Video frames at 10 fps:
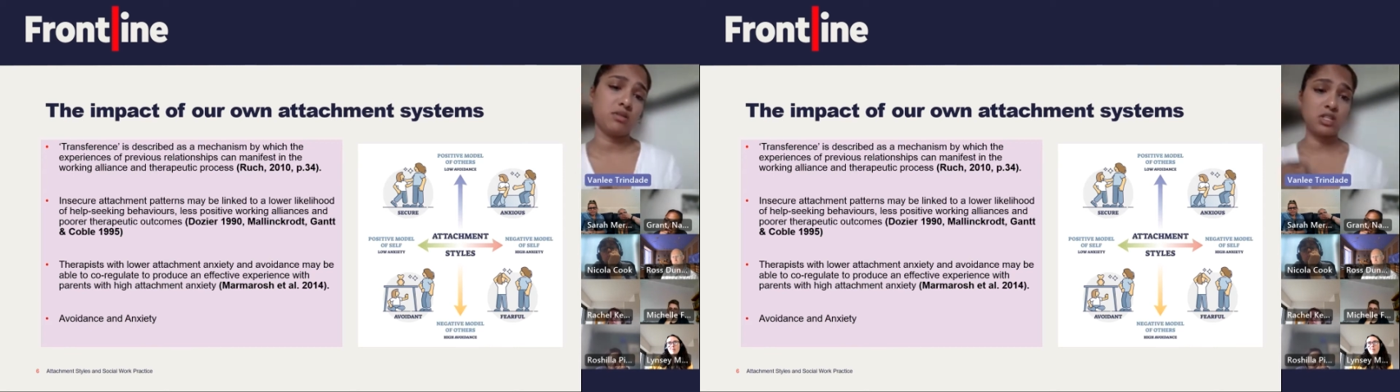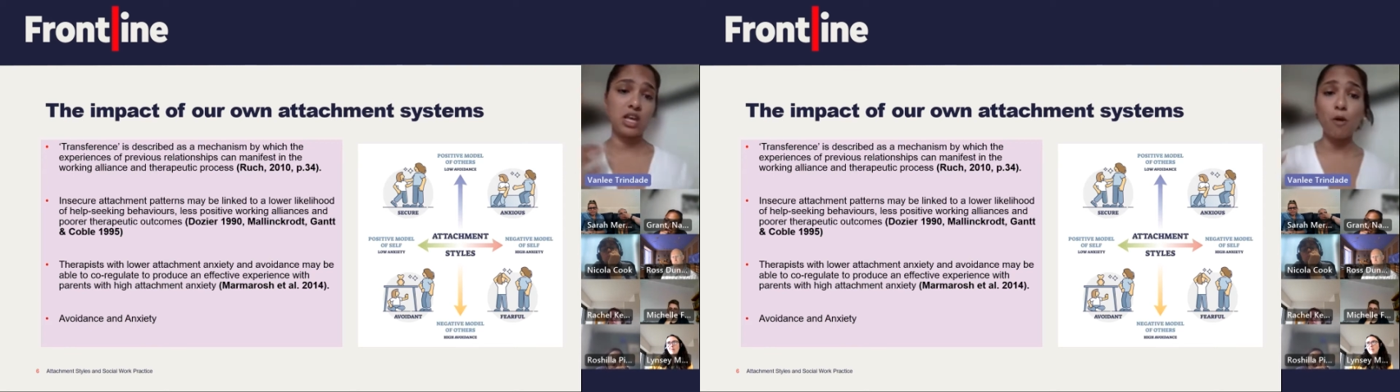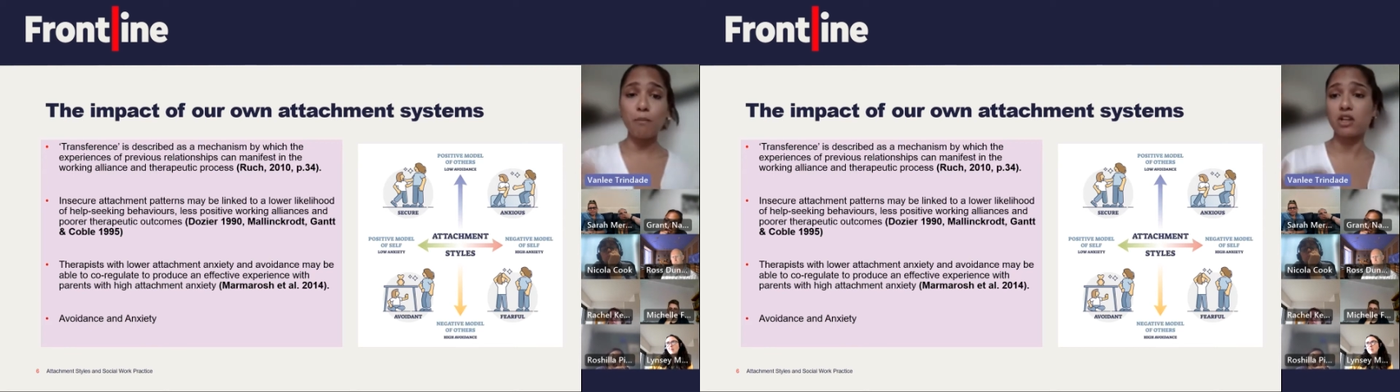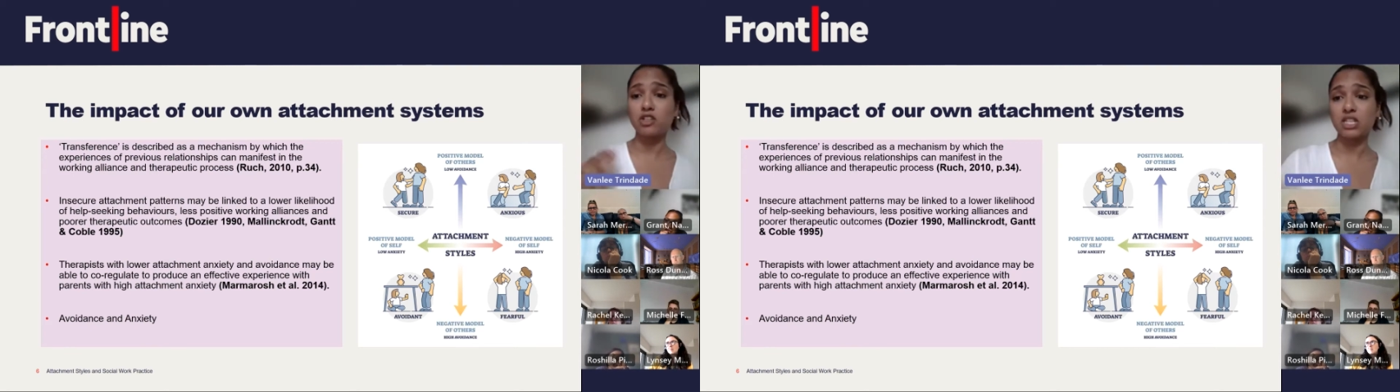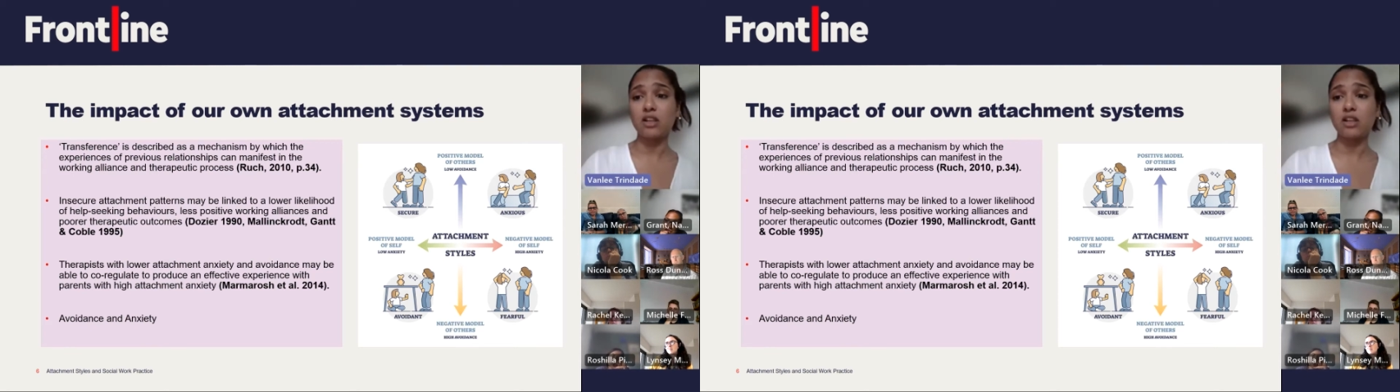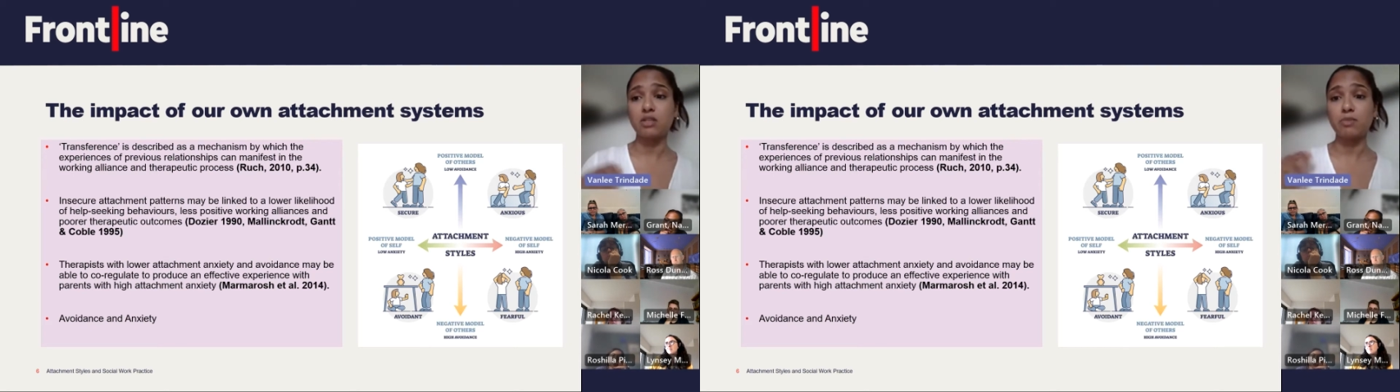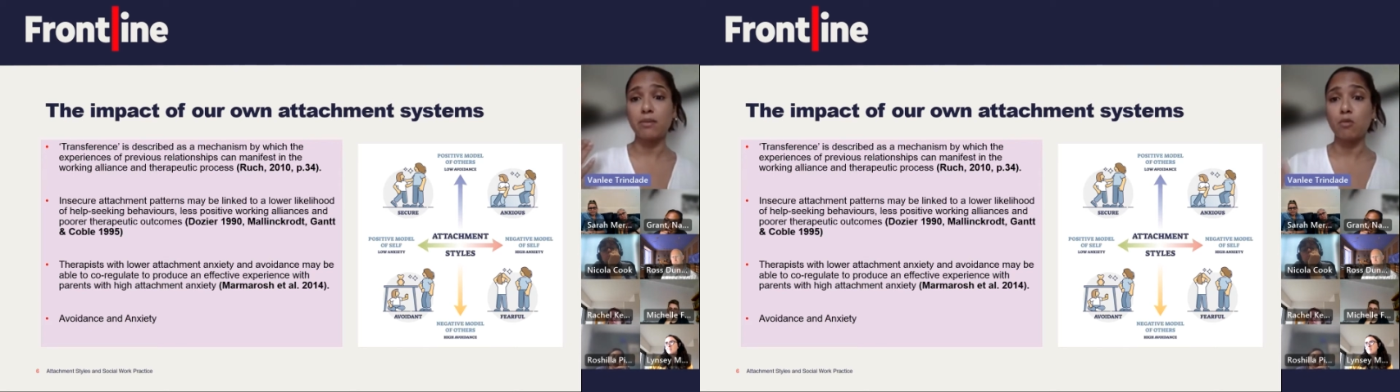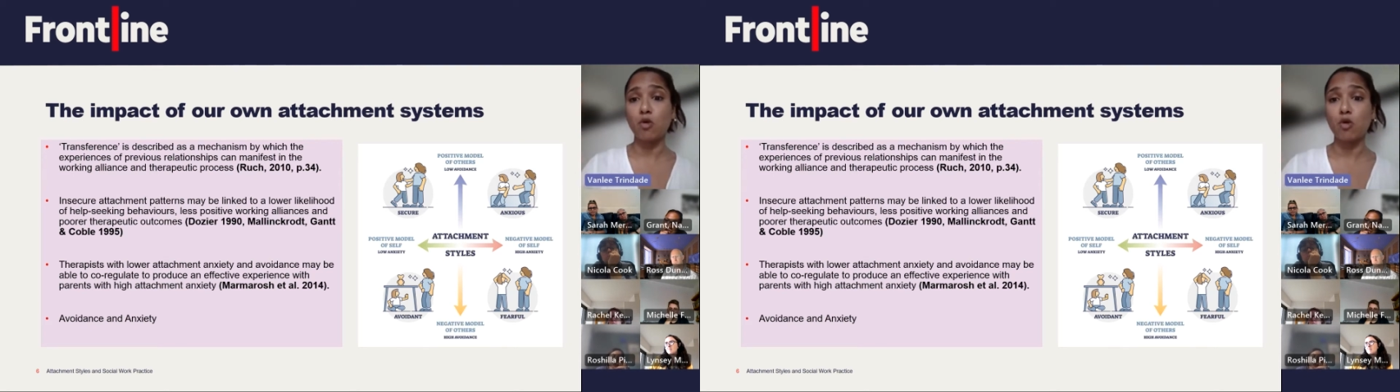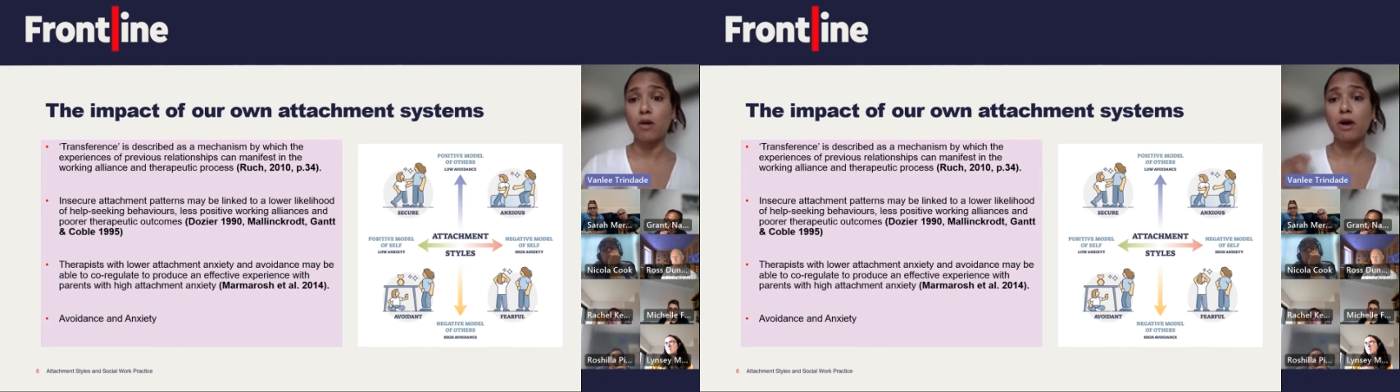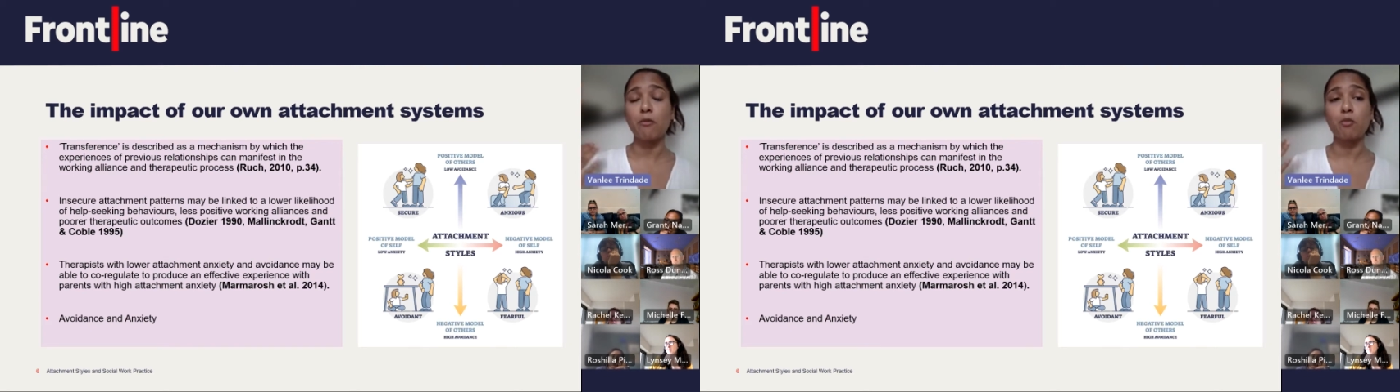to help me understand a little bit more
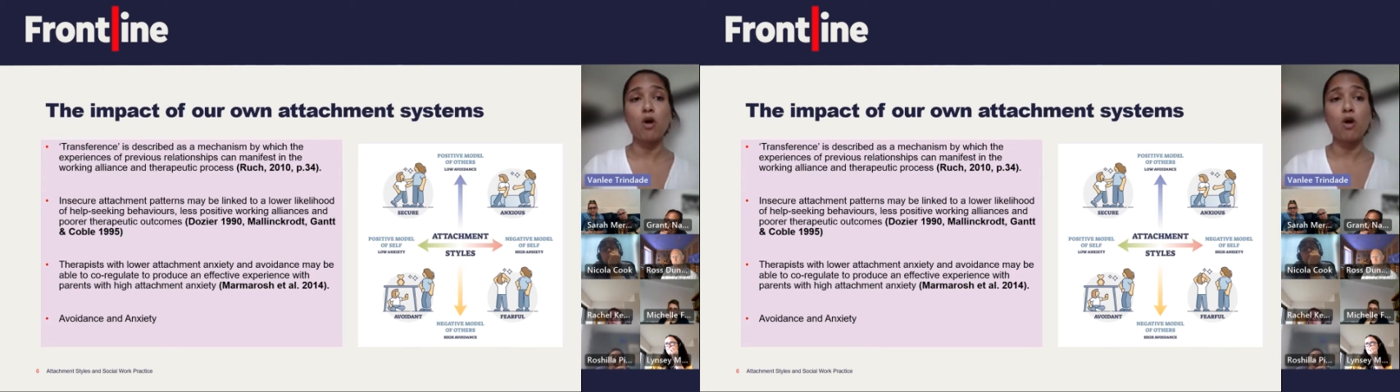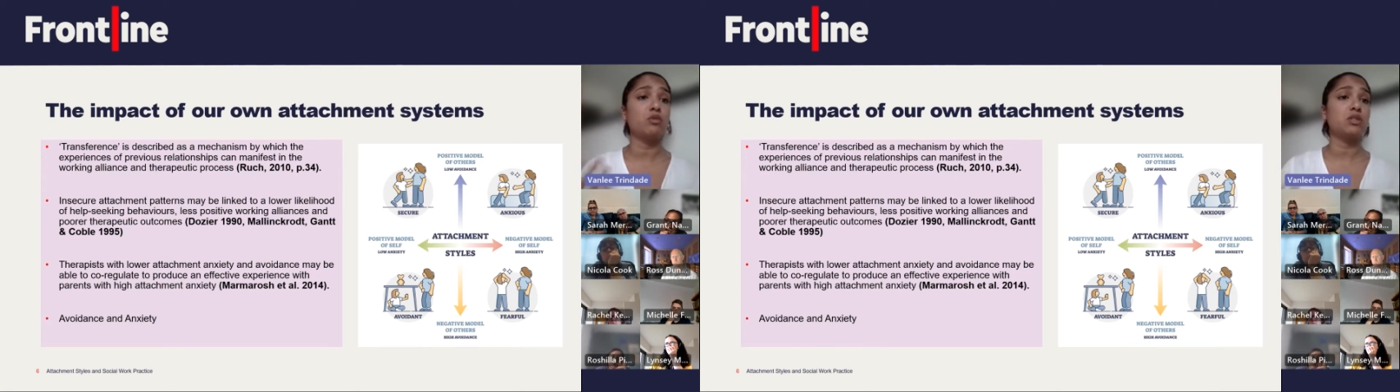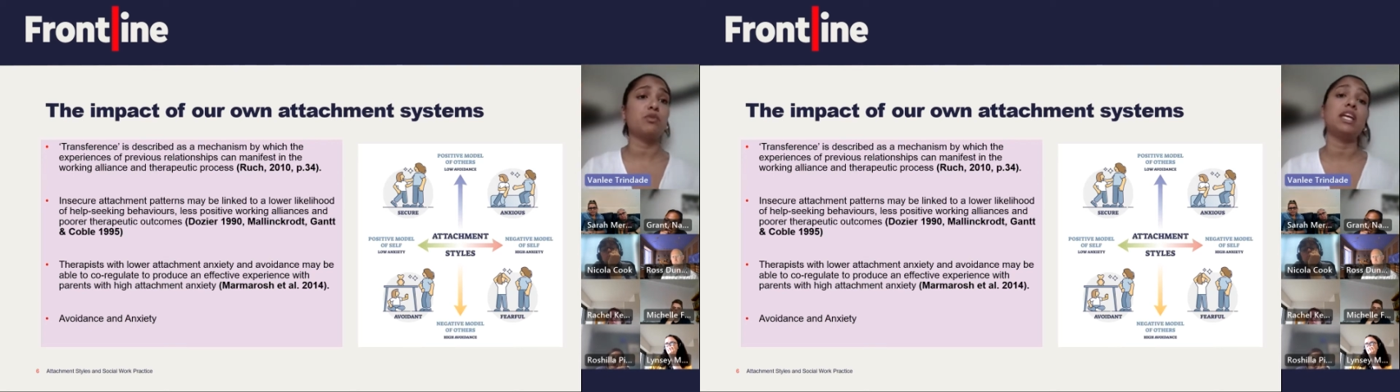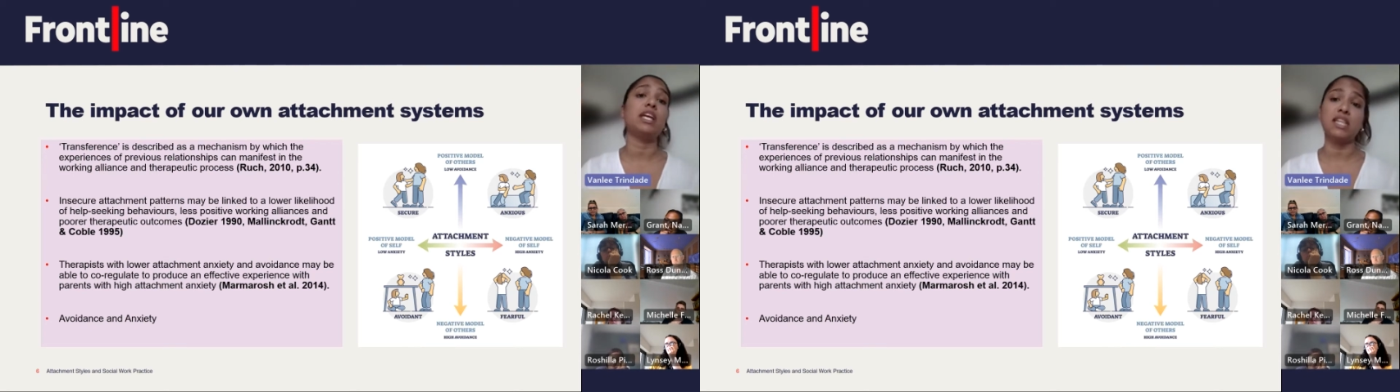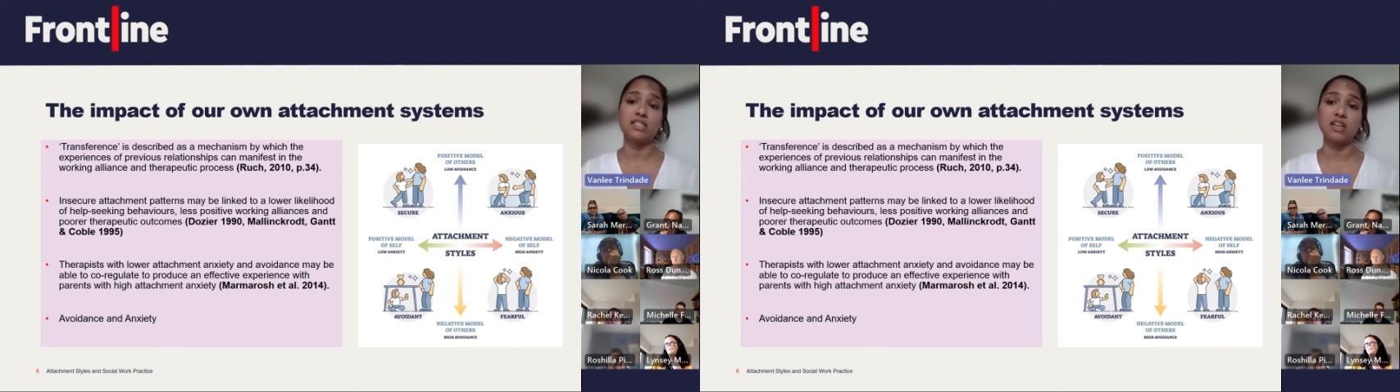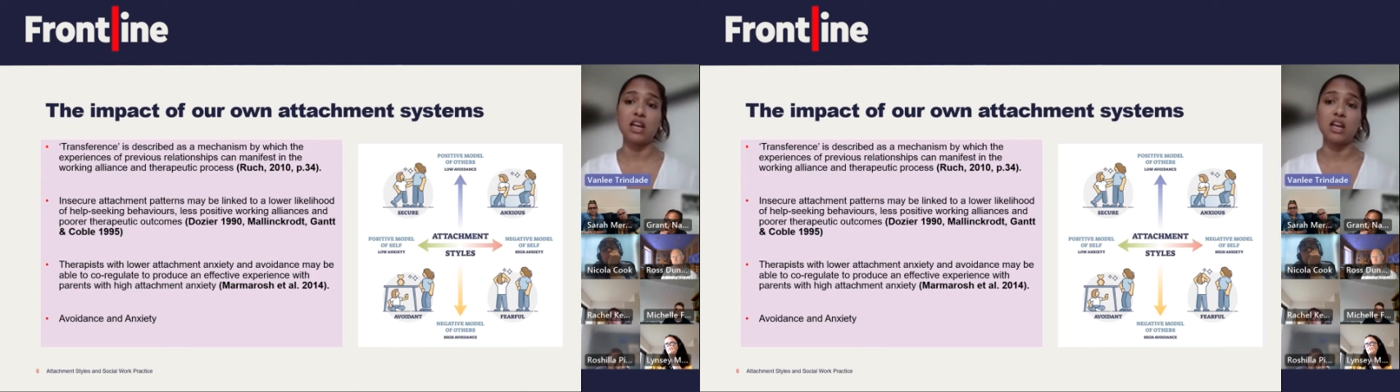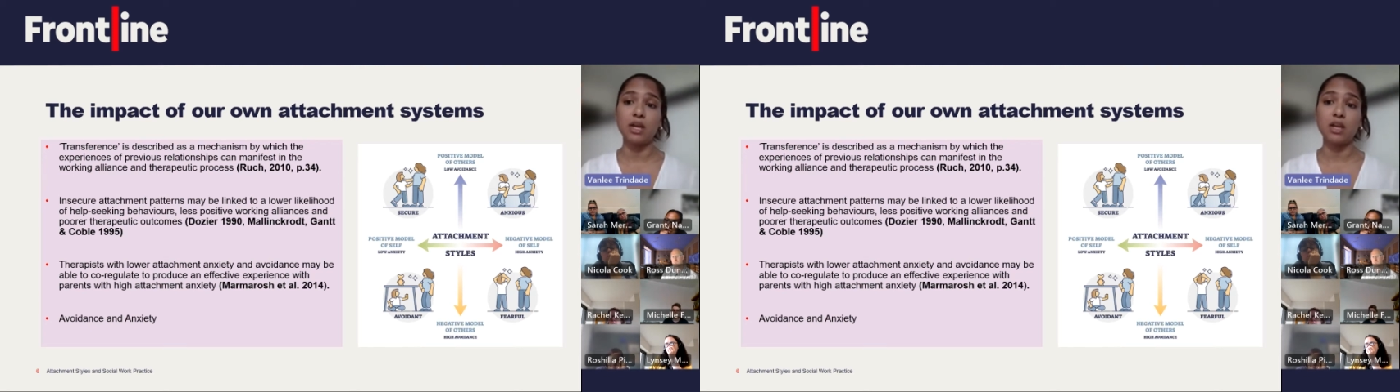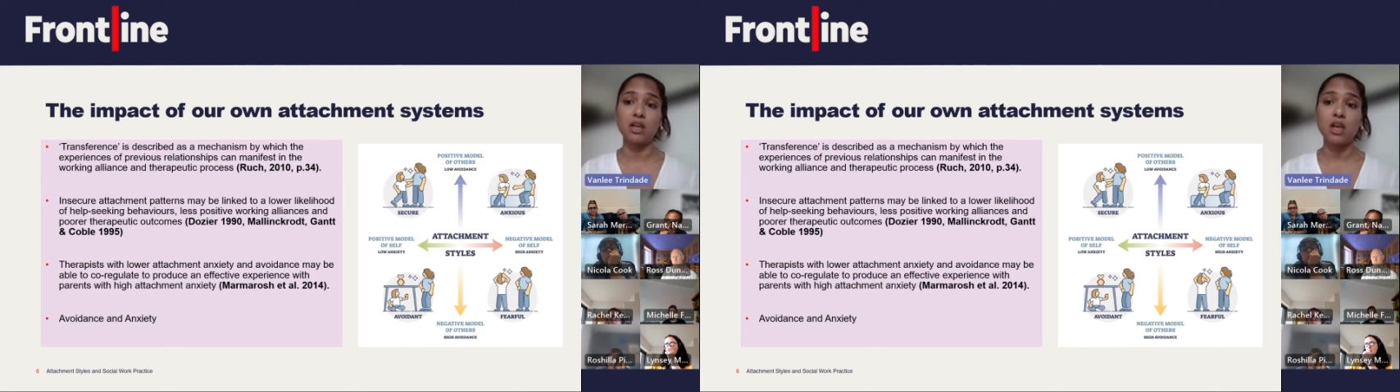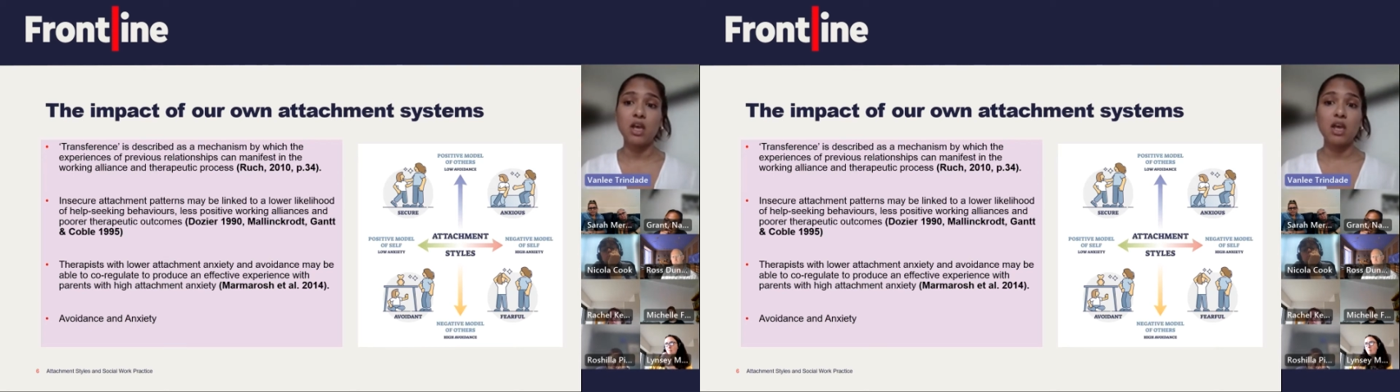about what I was bringing to that dynamic